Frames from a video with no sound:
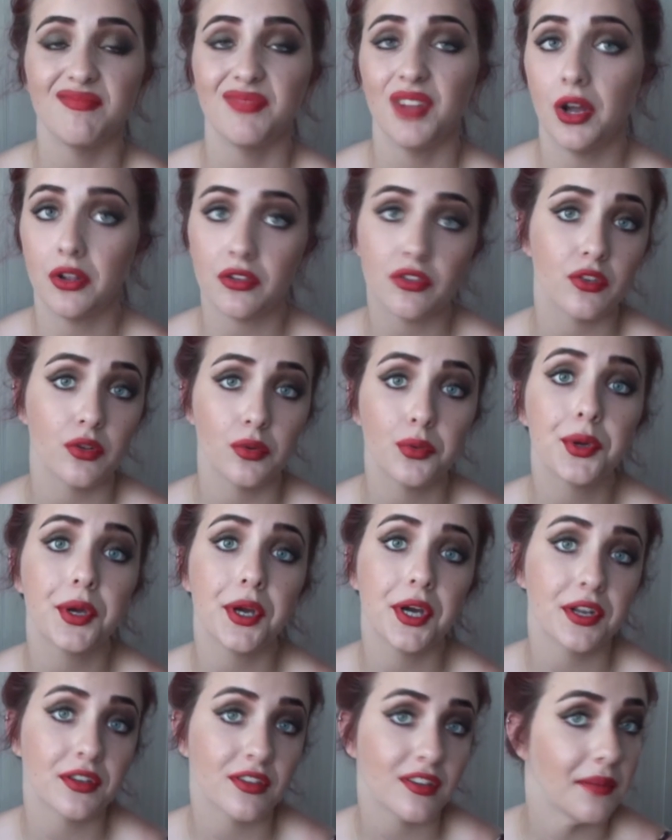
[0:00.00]
not too
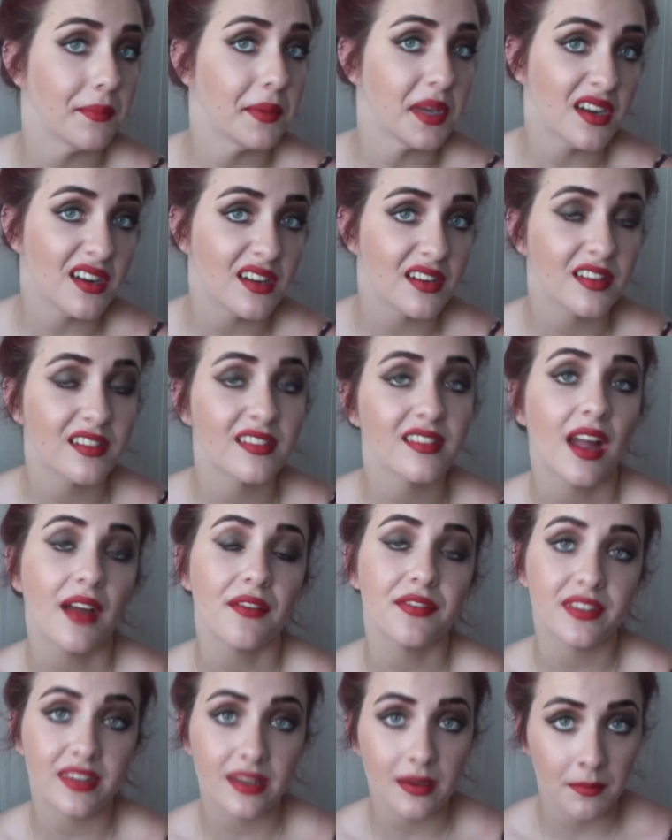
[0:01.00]
good, to be honest.
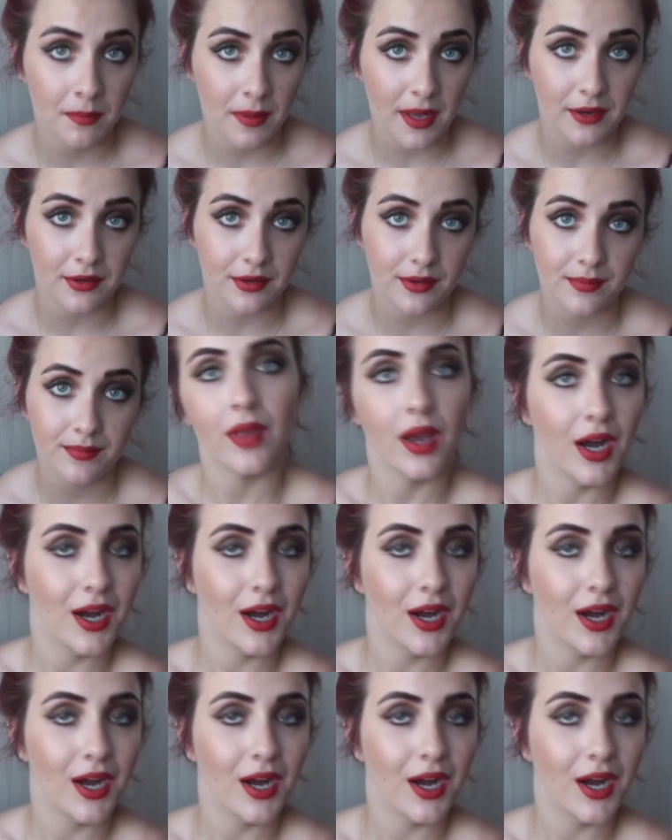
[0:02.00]
I've seen better.